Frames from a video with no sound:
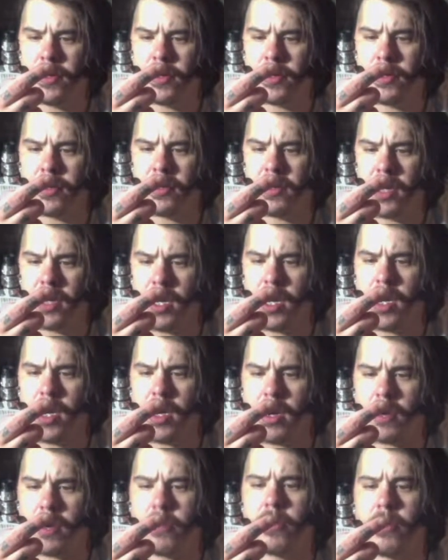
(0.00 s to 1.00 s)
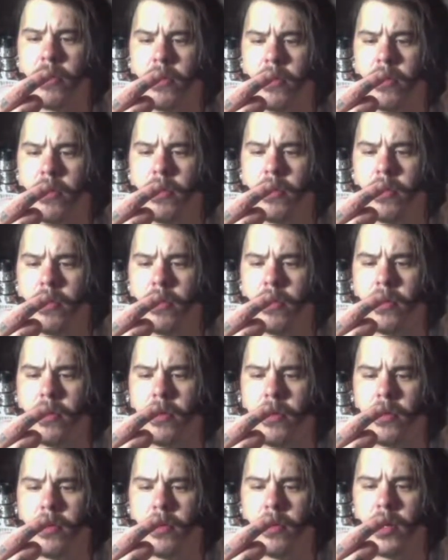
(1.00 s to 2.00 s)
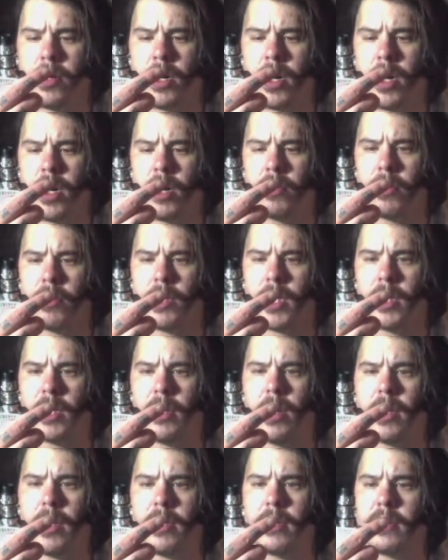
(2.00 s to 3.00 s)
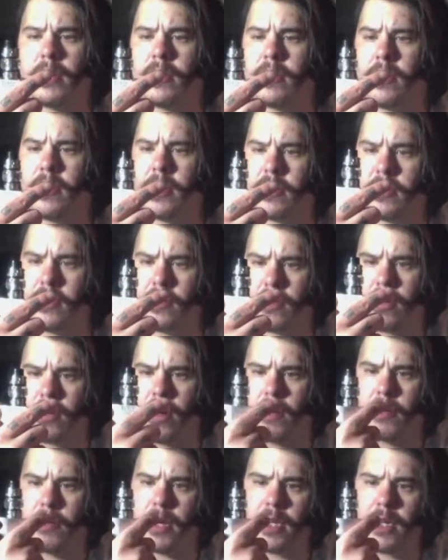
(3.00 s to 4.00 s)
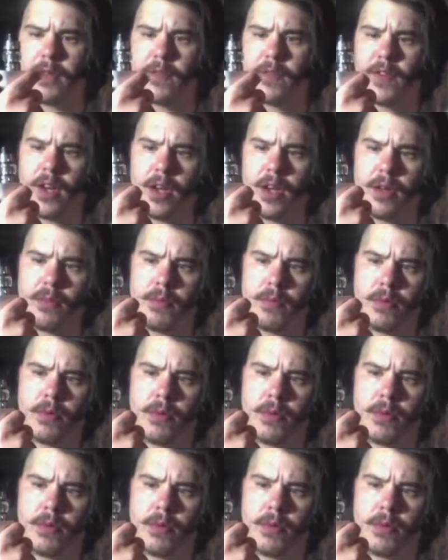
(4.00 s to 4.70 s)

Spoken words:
Yeah, I really like it. It's a nice little compact vape.